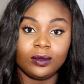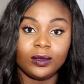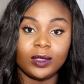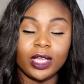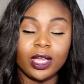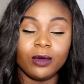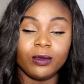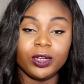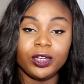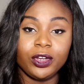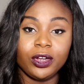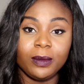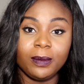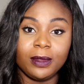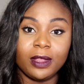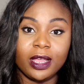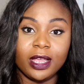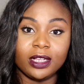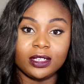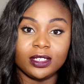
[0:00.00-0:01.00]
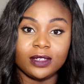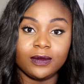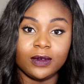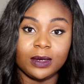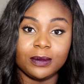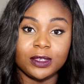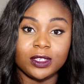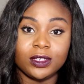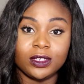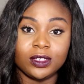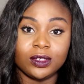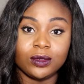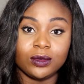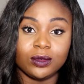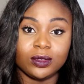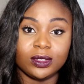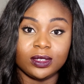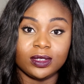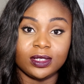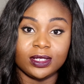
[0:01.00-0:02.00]
Now, when you're applying to pharmacy
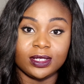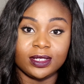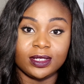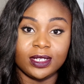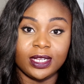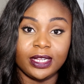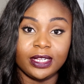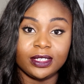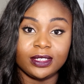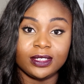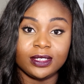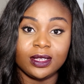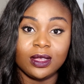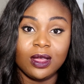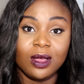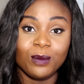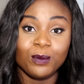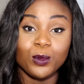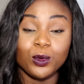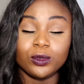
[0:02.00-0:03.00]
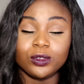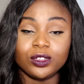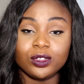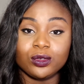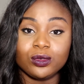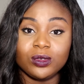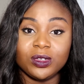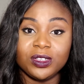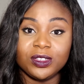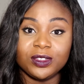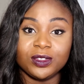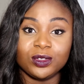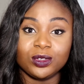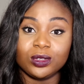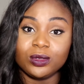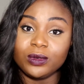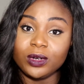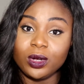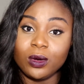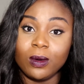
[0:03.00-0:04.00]
schools in the States, most schools
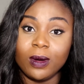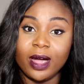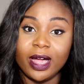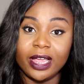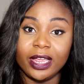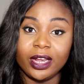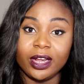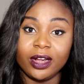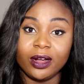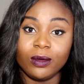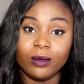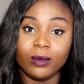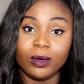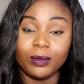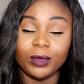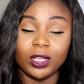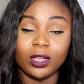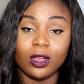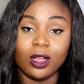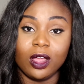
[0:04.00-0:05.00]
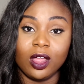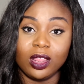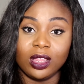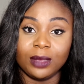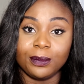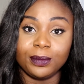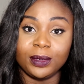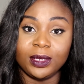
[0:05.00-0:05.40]
do require what we call a